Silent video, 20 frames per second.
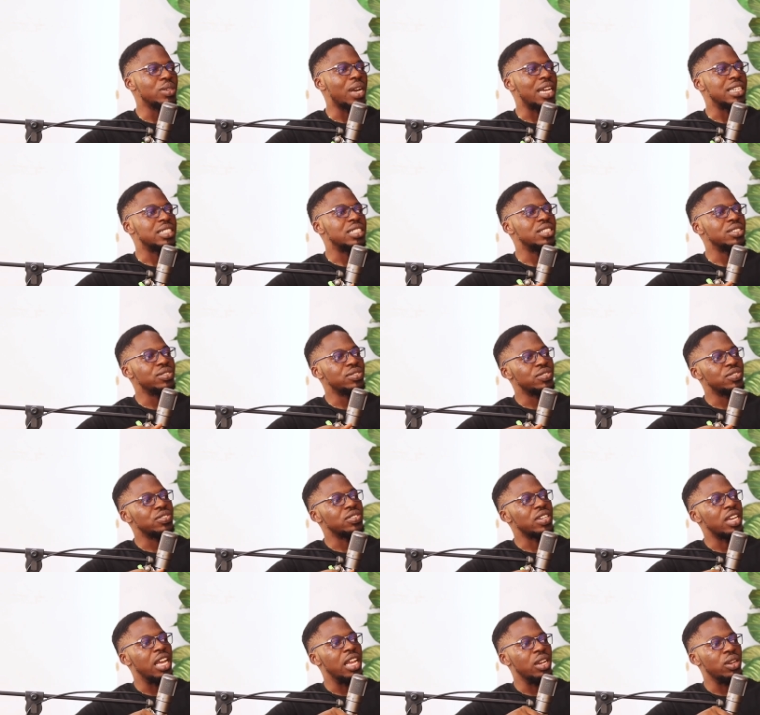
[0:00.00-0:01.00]
to achieve
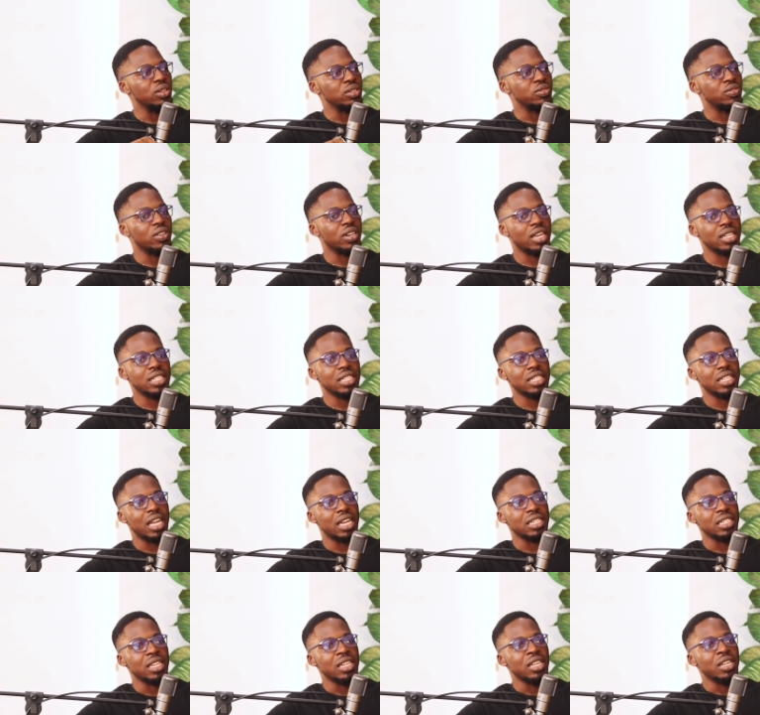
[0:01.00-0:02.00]
a lot, forgetting
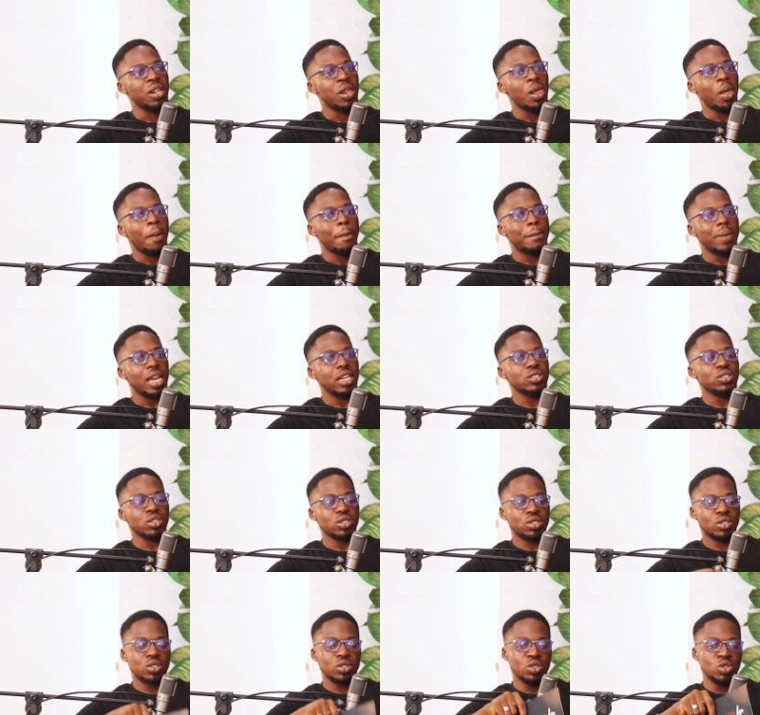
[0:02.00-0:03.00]
that by
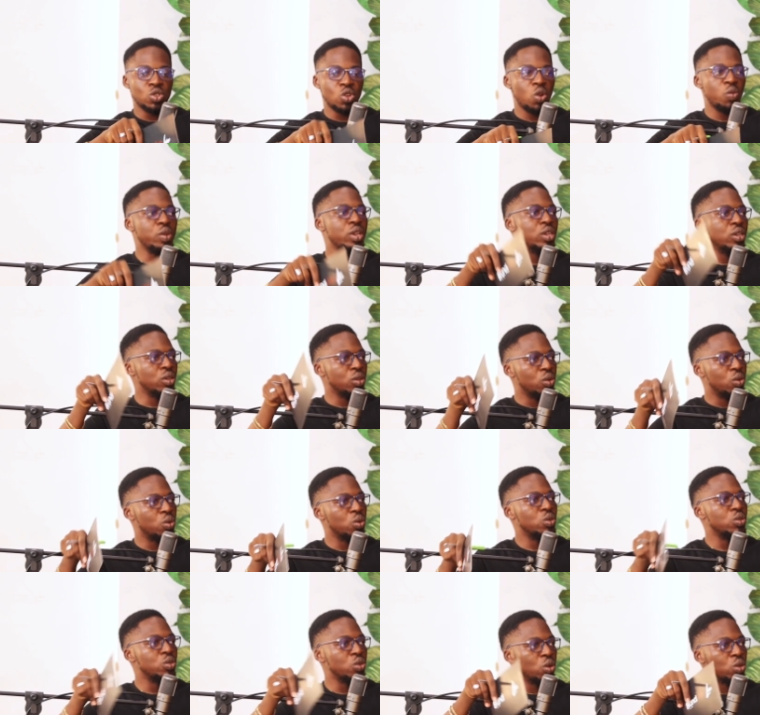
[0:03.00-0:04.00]
just knowing
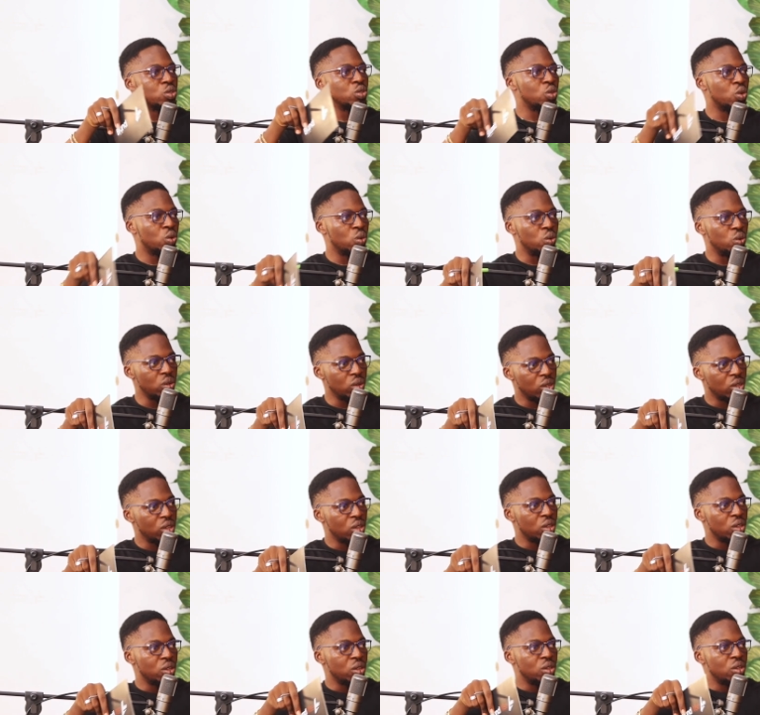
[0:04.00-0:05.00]
who knows who,
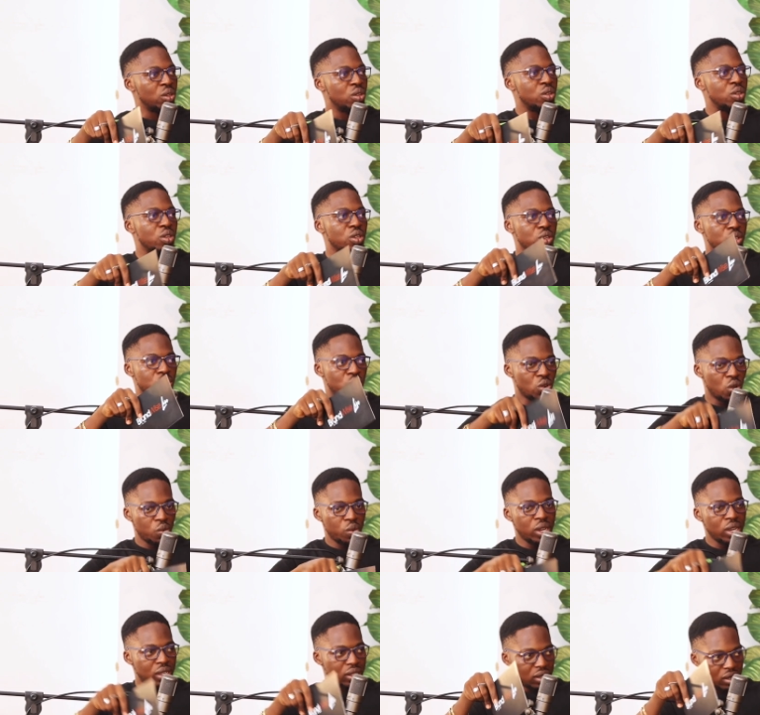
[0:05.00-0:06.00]

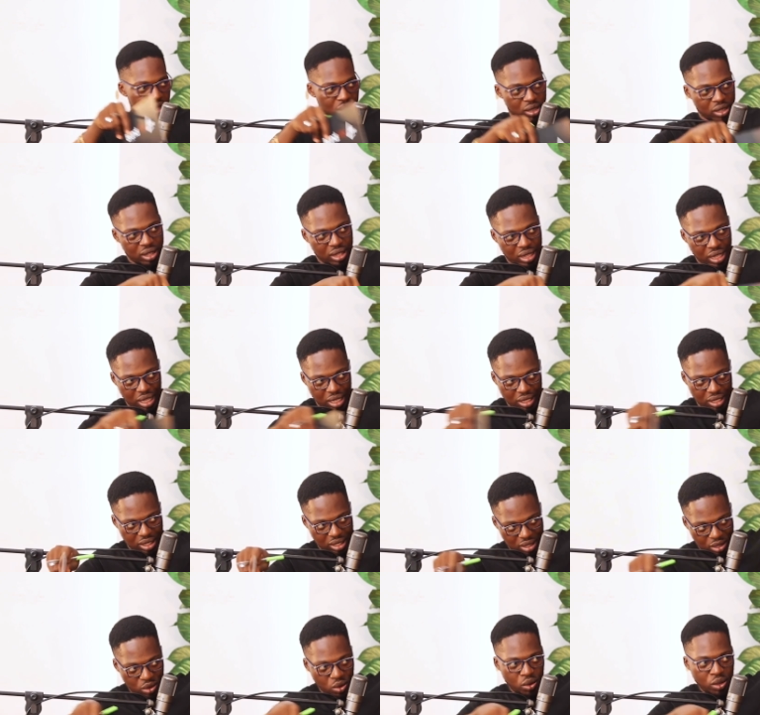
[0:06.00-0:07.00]
knowing
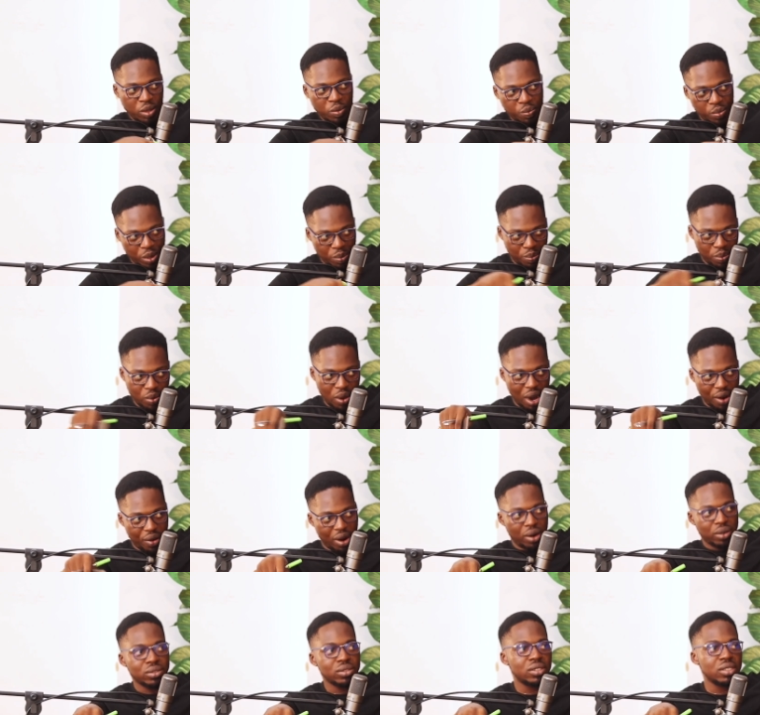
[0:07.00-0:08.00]
things, knowing people
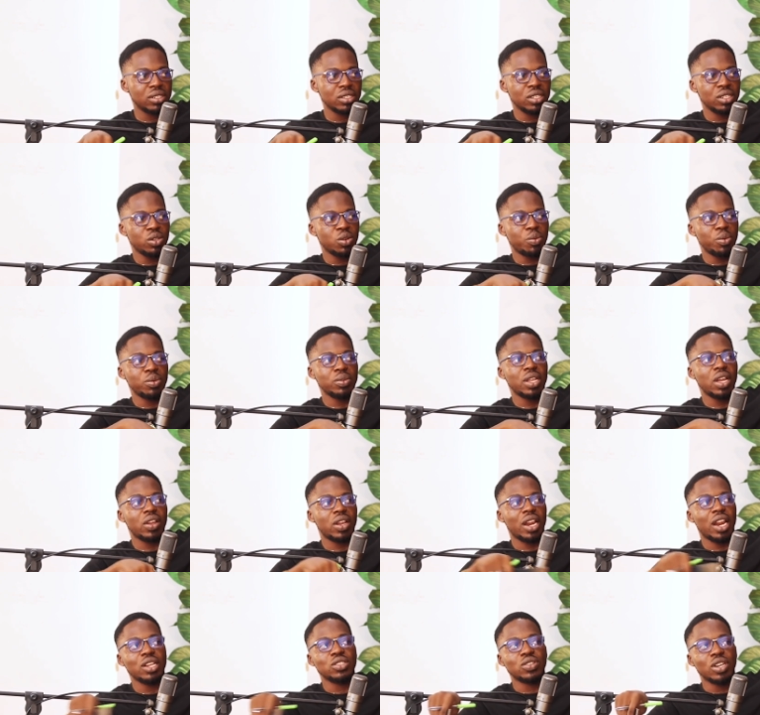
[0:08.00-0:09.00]
around, people that you
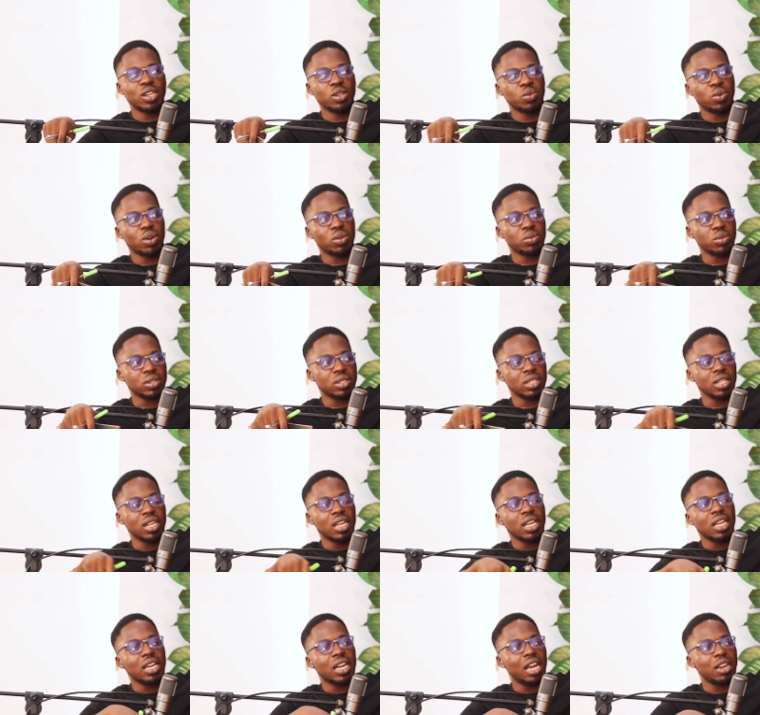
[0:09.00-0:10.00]
can actually work with
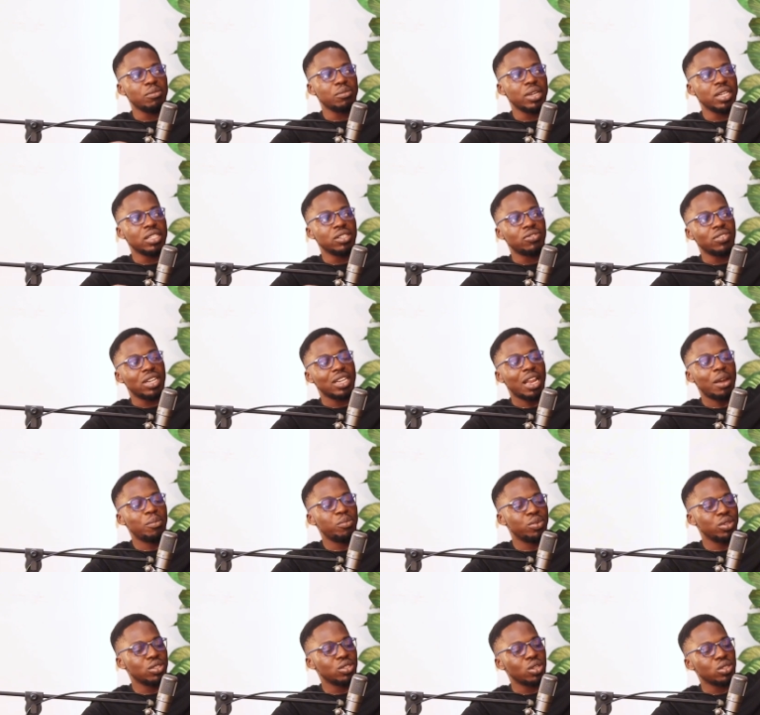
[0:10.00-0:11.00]
can make difference.
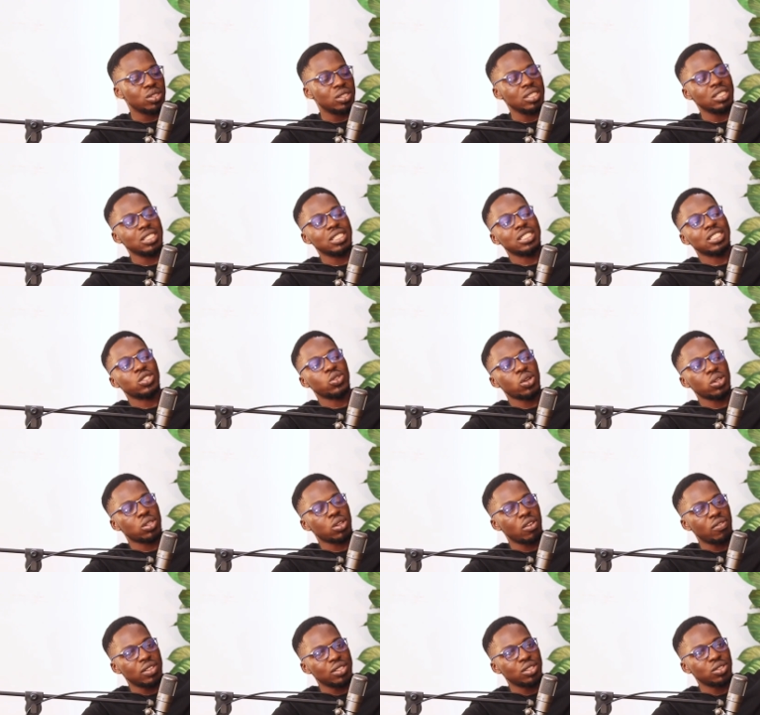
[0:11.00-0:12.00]
That brings us to this third
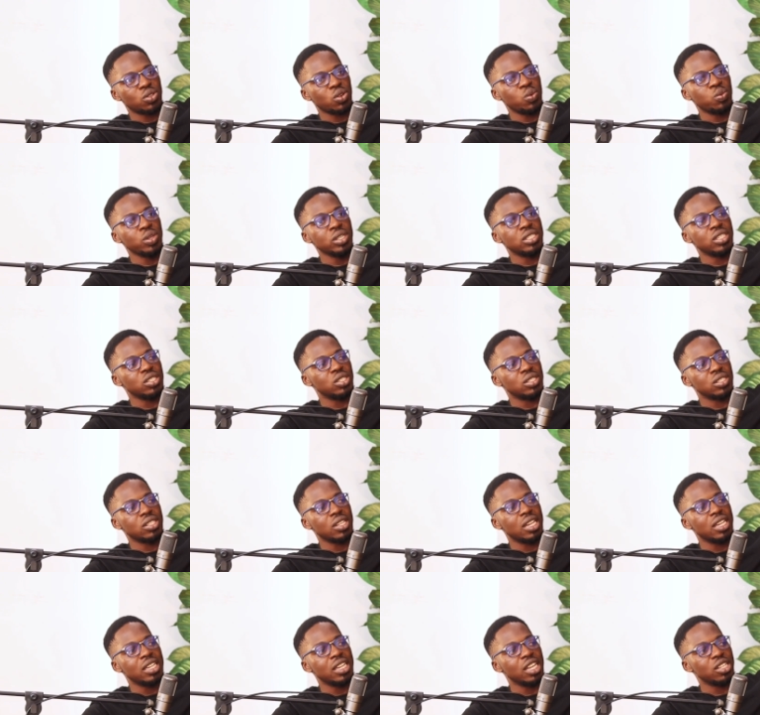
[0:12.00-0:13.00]
conversation, which is
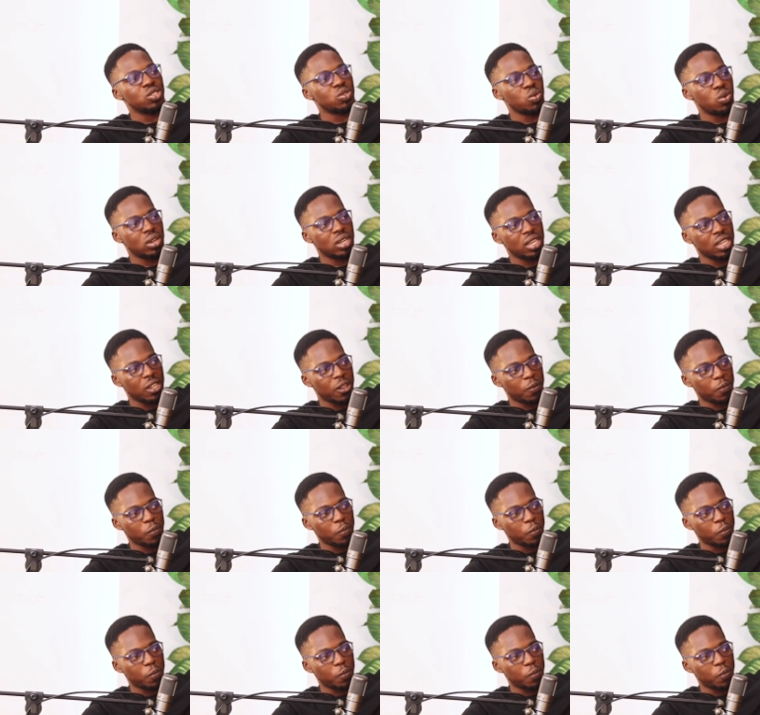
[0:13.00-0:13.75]
networking.